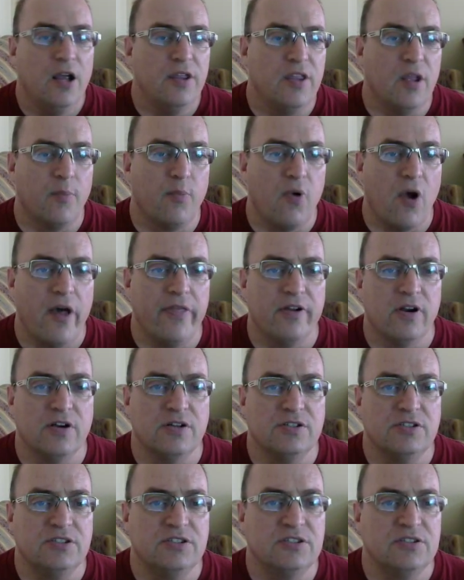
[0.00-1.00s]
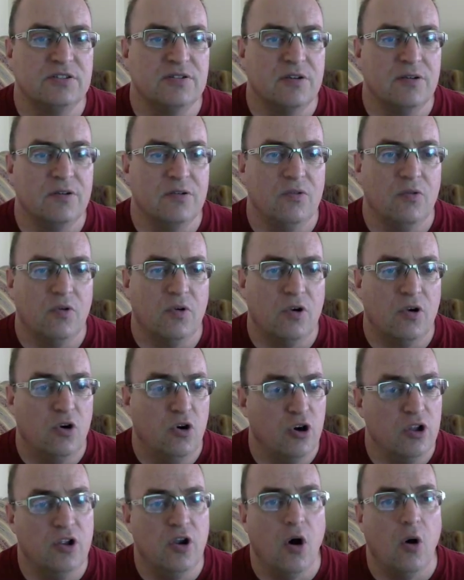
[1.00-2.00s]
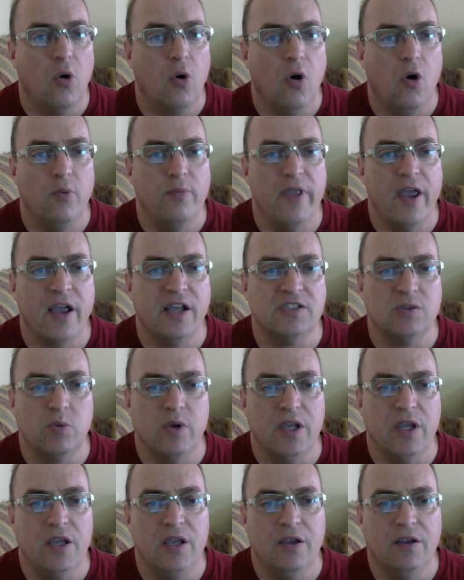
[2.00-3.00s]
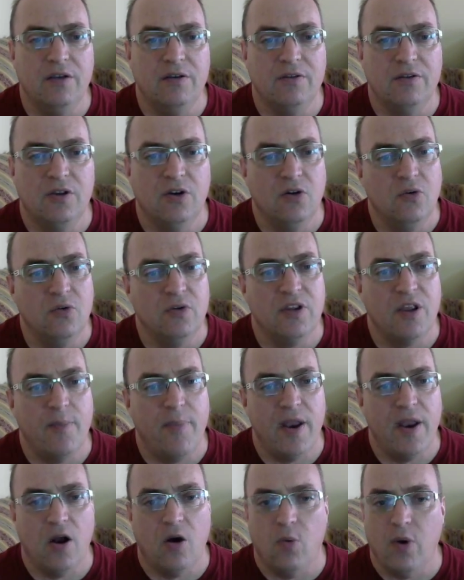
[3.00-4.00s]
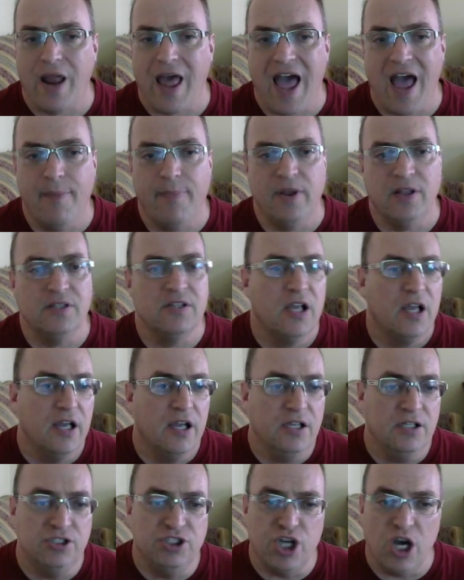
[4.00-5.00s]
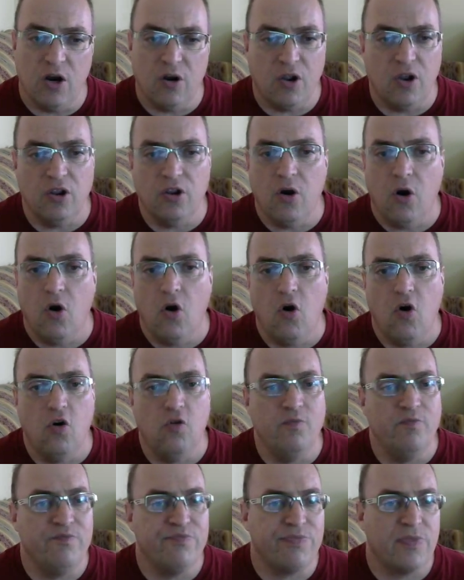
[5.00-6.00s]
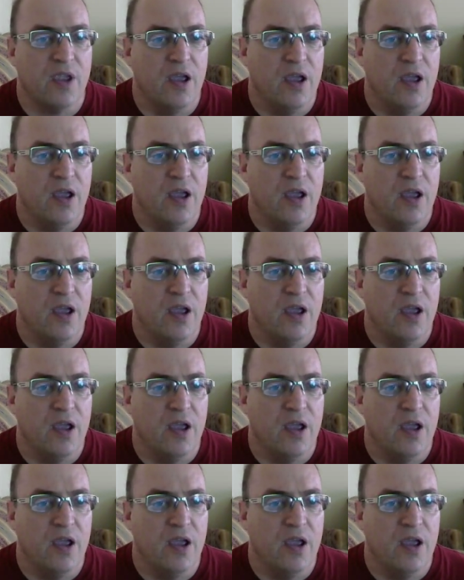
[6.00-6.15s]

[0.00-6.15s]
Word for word: The brothers could go home next week too, depending on what happened. Jared could go home,